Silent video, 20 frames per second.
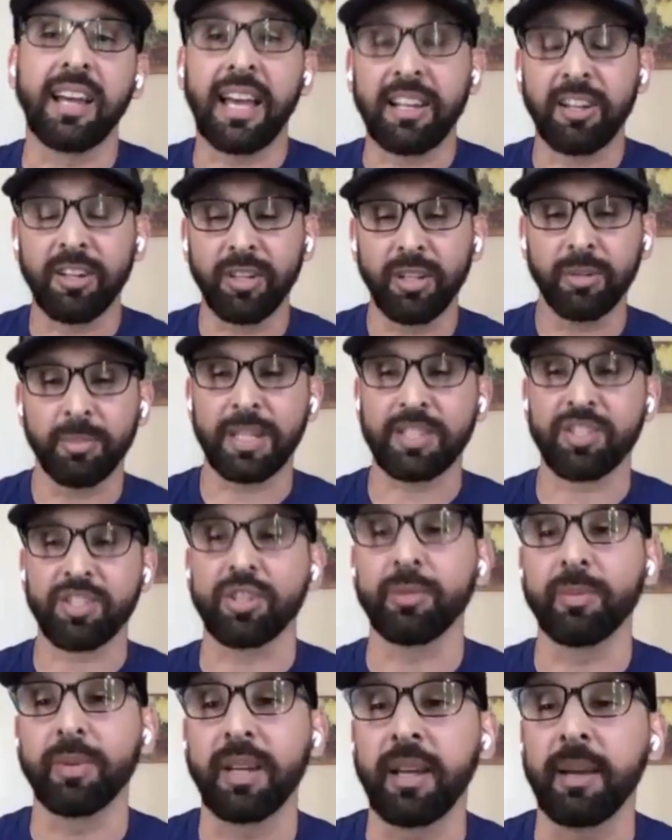I don't know about
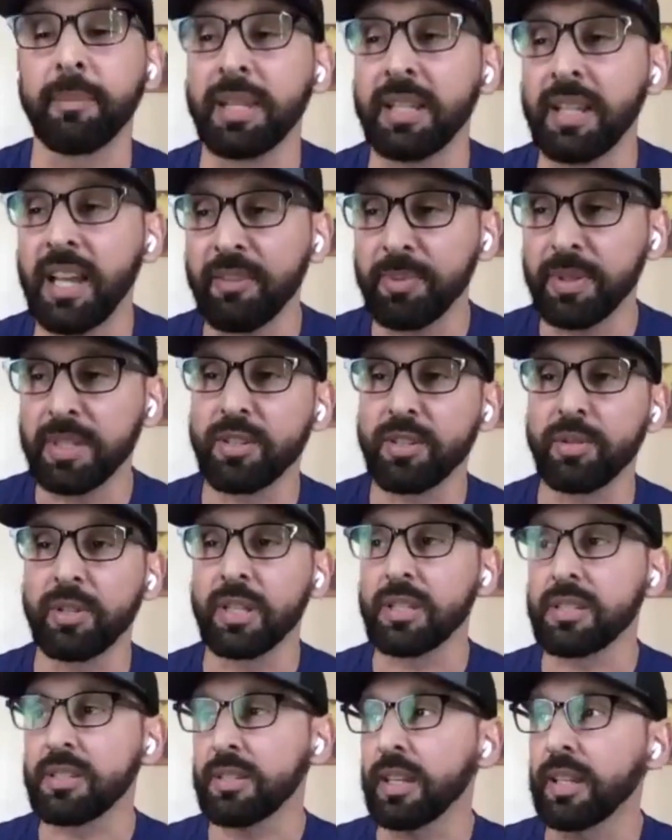you. I mean, I've been doing
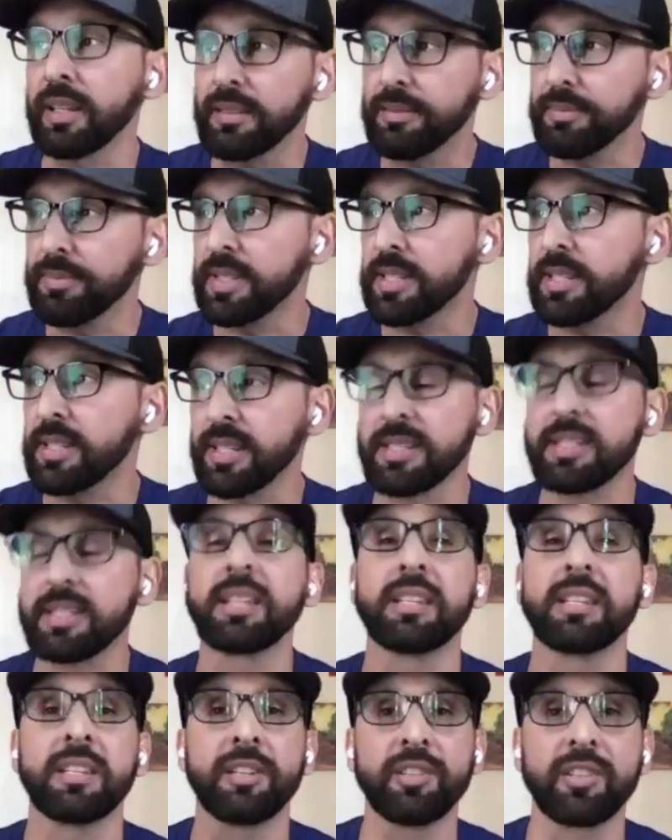this like
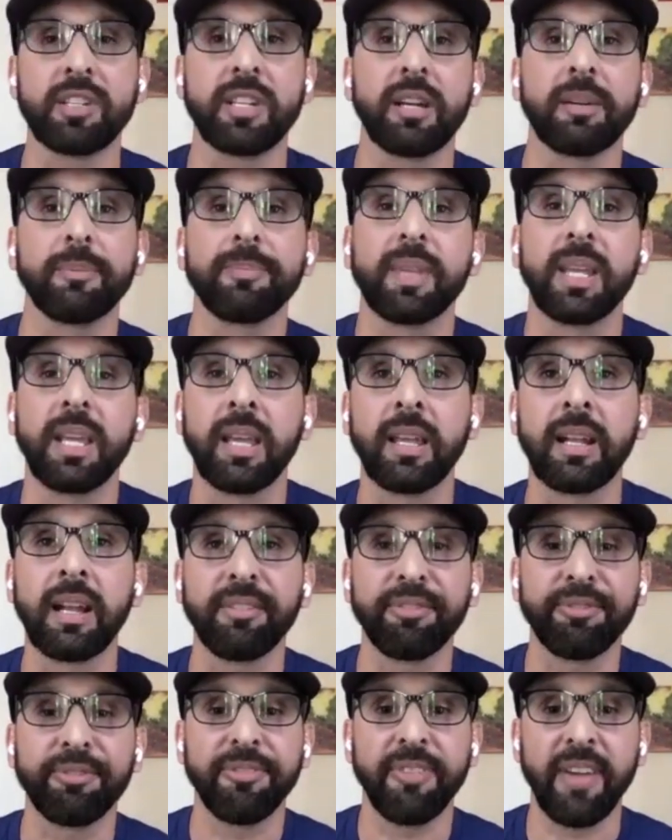16 years now, and
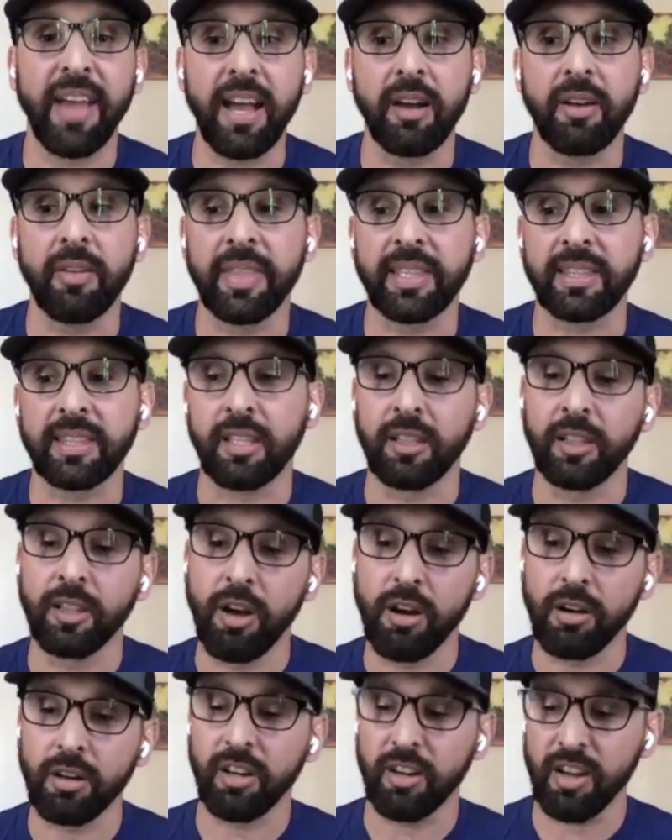I found that the
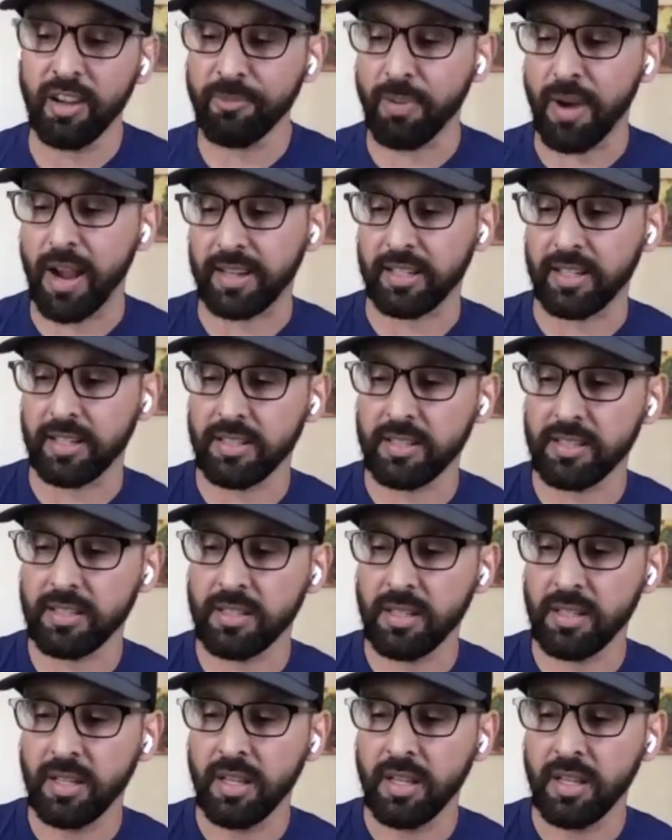longer I've practiced,